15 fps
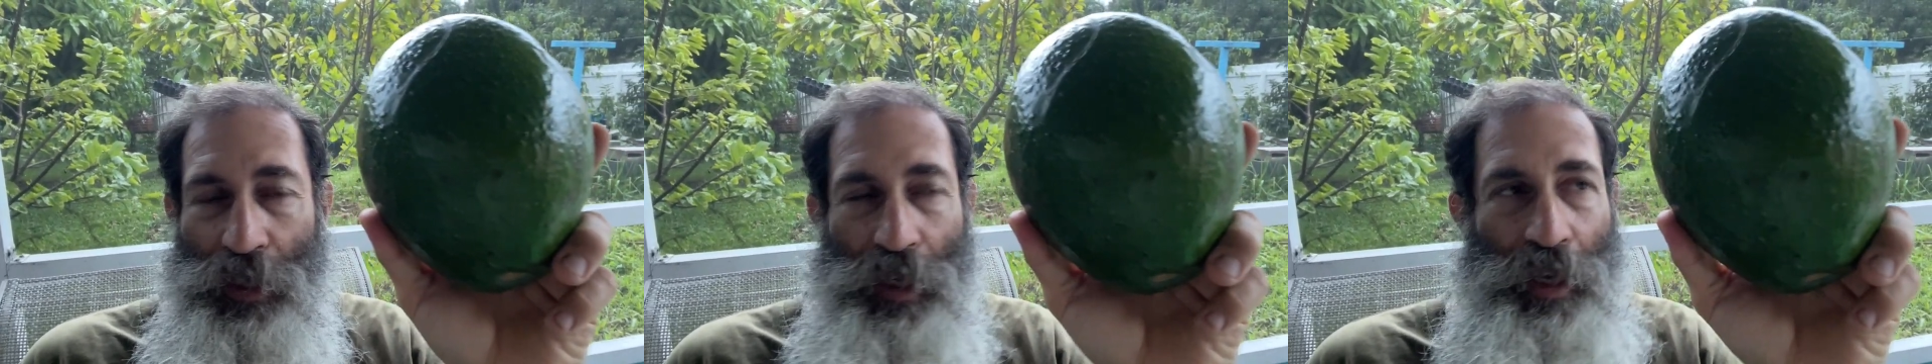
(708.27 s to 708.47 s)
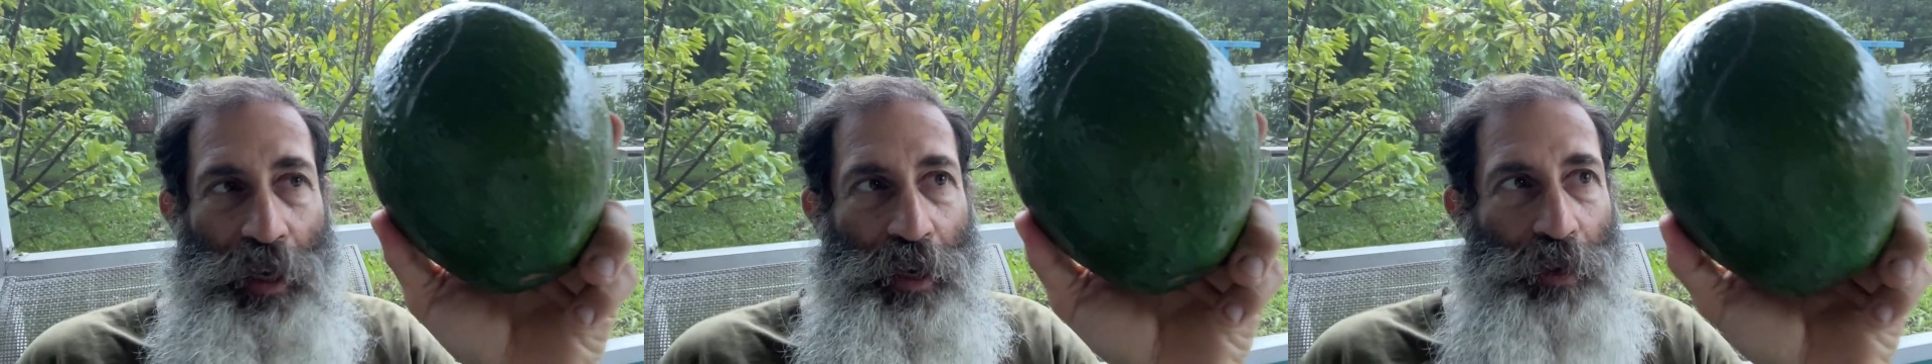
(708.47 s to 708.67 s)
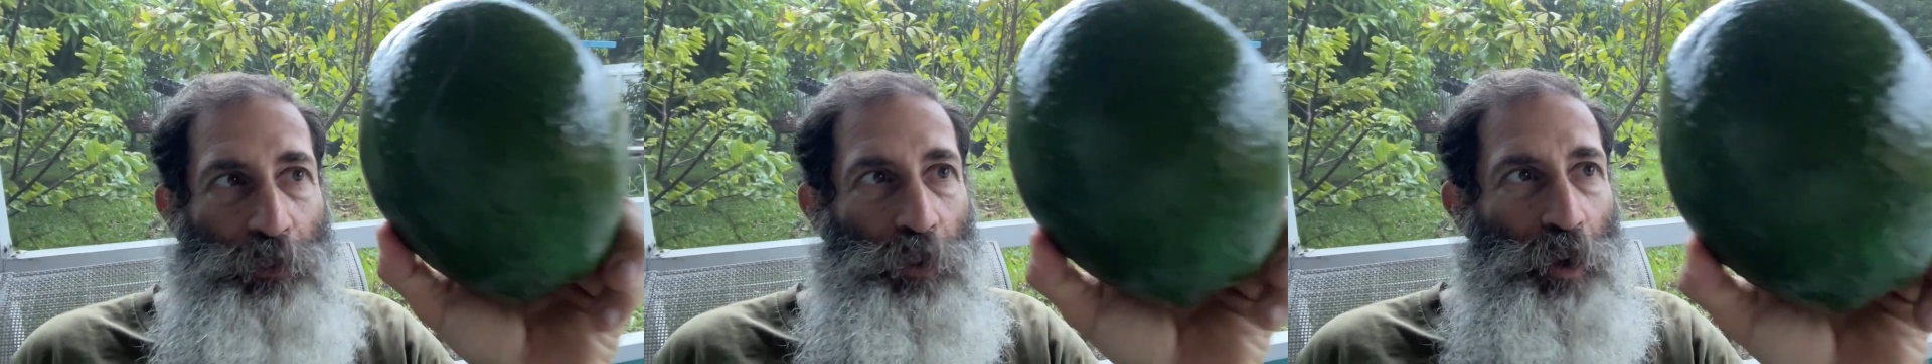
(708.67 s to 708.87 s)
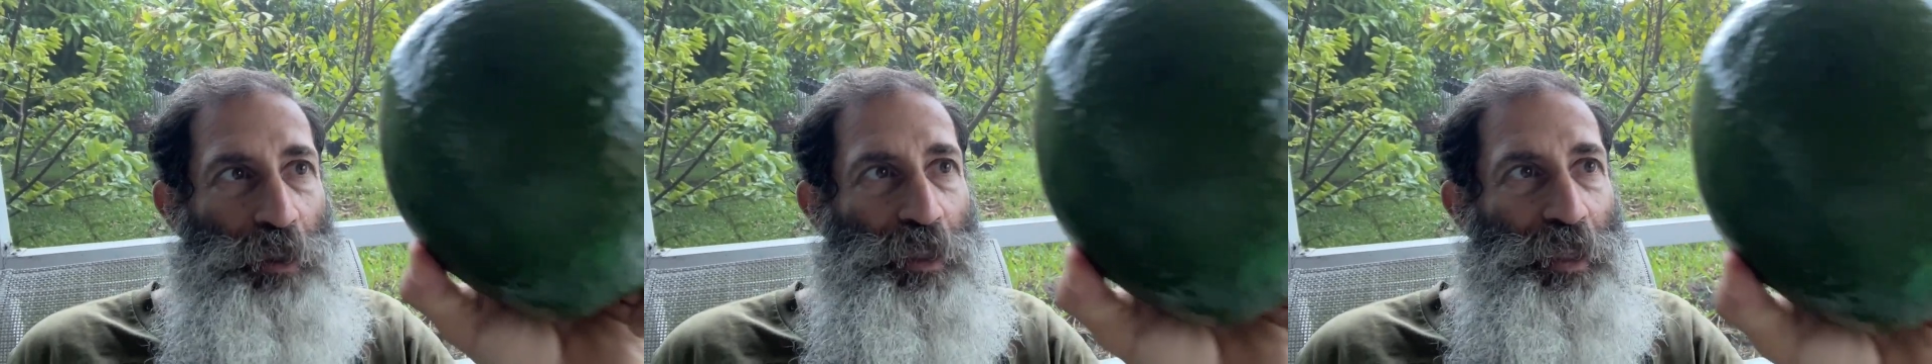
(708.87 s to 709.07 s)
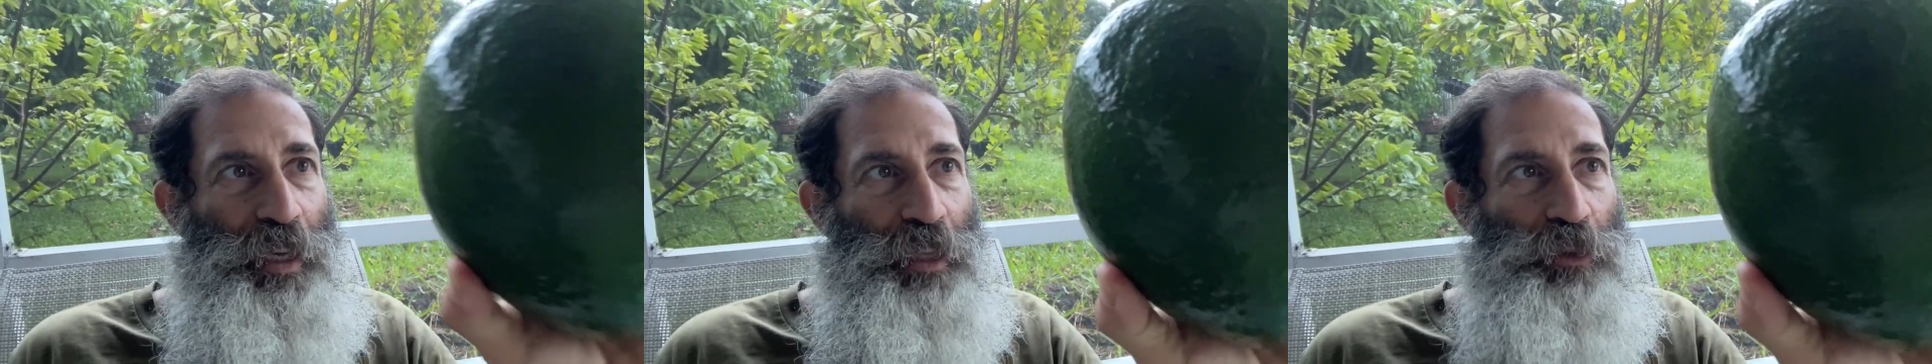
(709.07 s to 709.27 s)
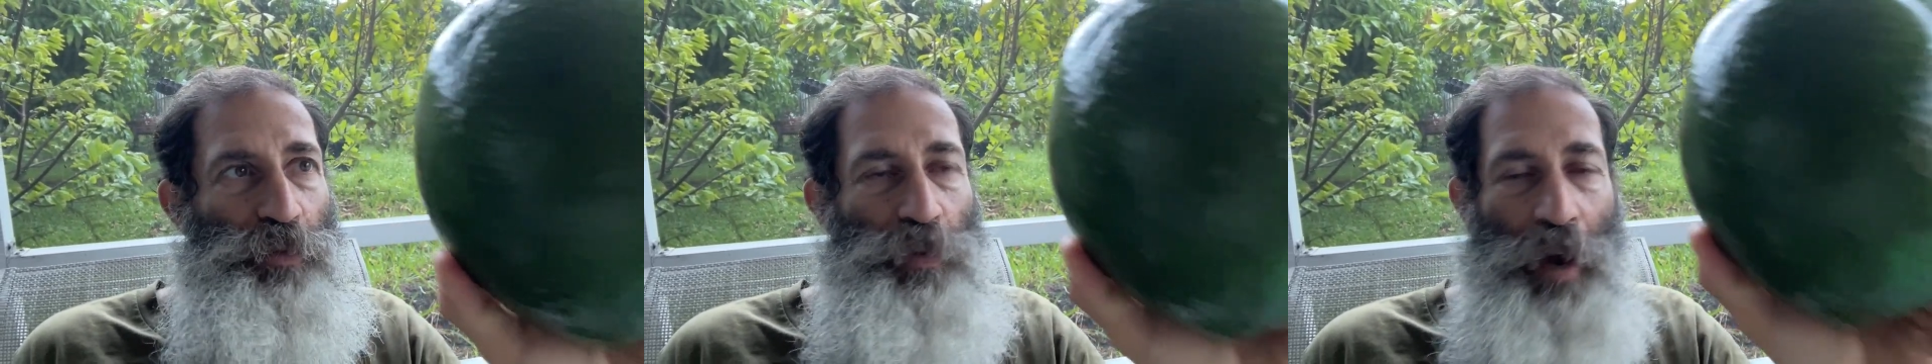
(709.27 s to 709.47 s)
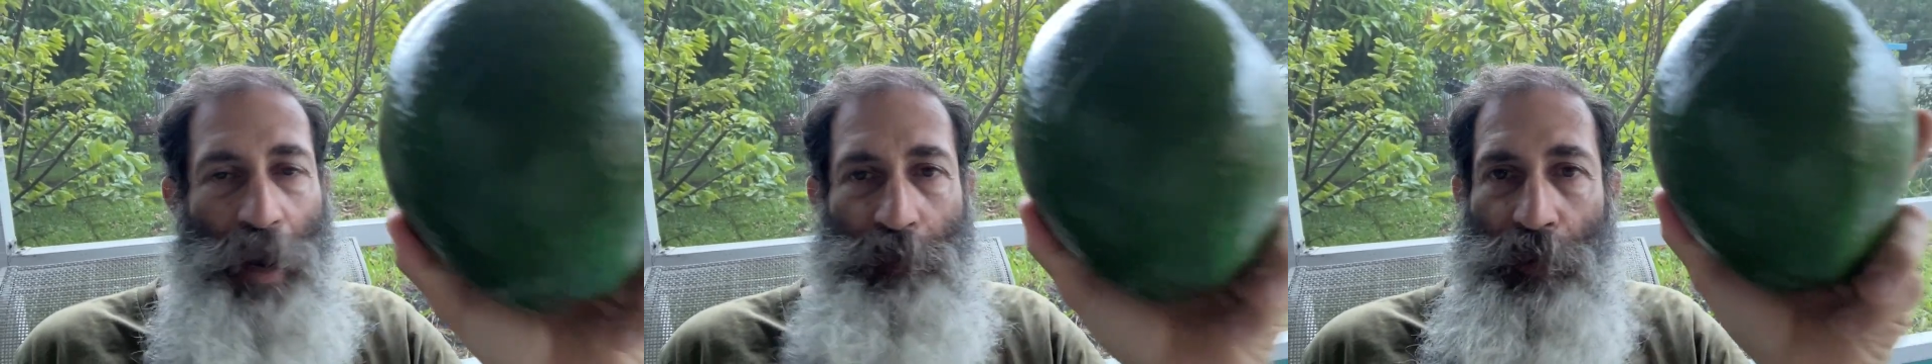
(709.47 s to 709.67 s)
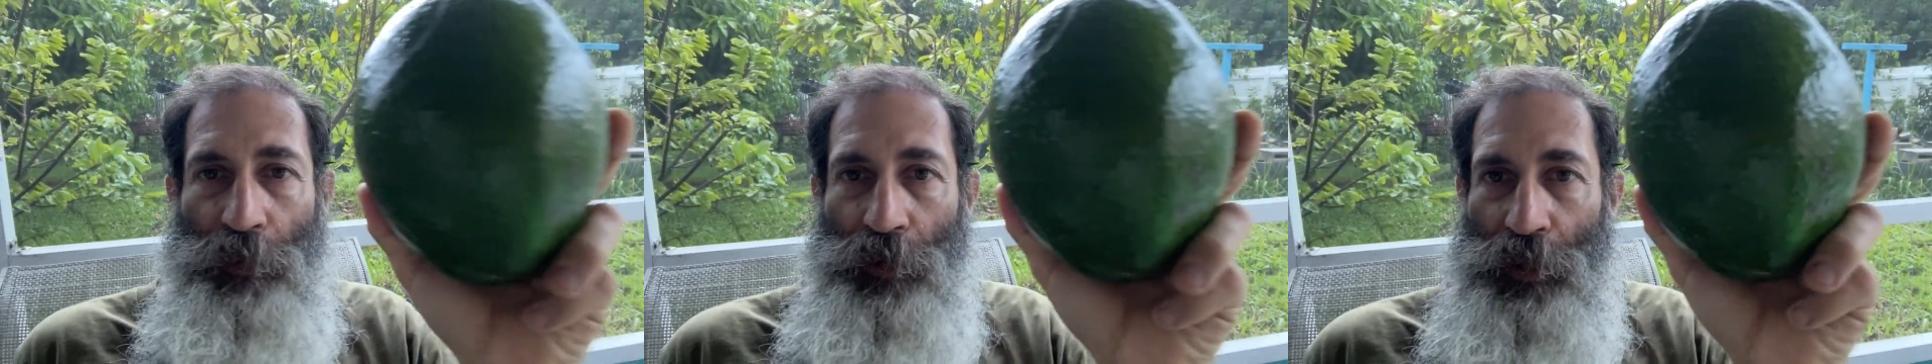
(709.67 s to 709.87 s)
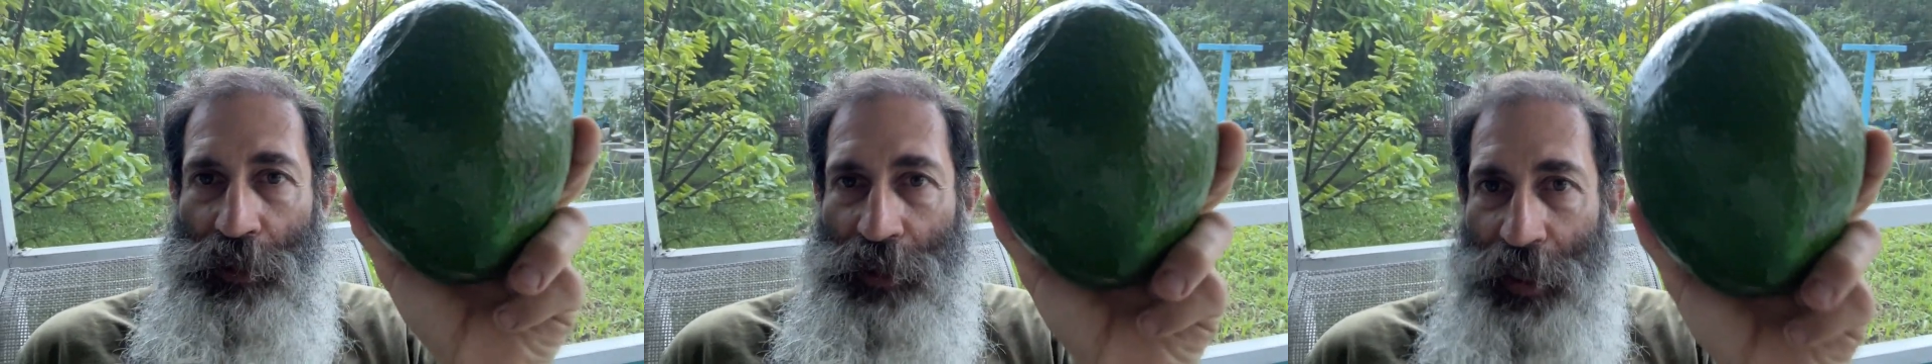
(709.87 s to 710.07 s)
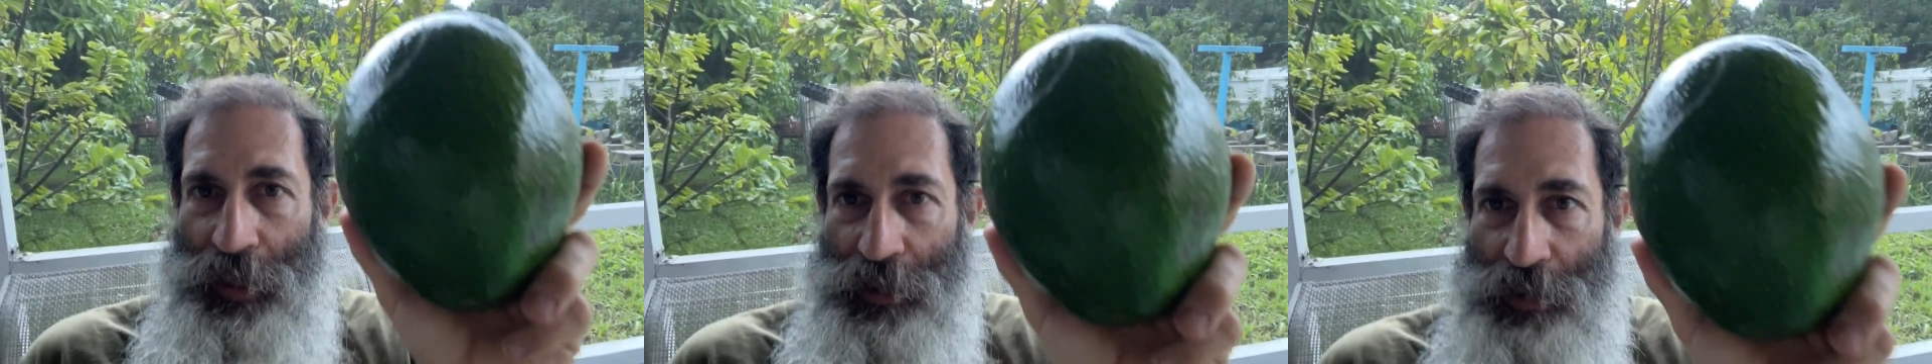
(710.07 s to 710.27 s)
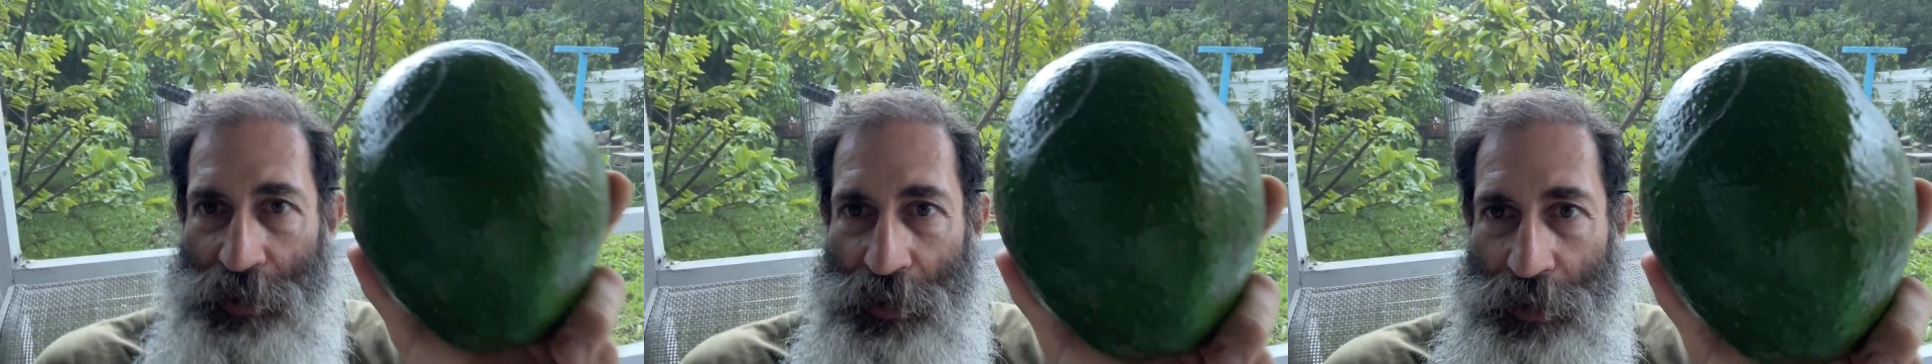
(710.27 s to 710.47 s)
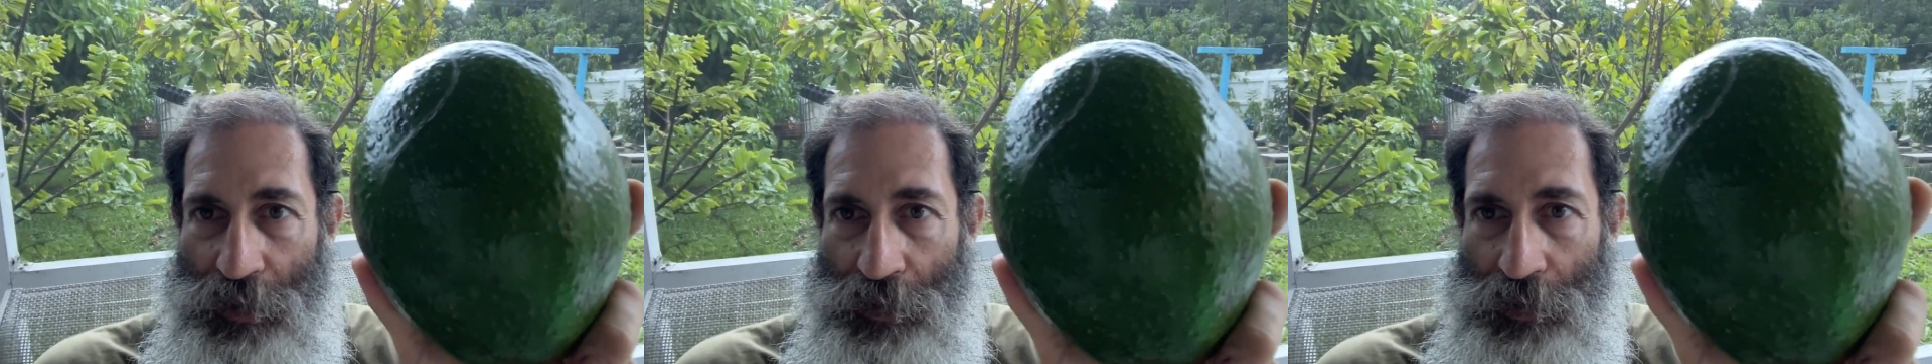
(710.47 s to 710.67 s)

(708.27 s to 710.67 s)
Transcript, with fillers: And once it gets ripe, I'm going to taste it.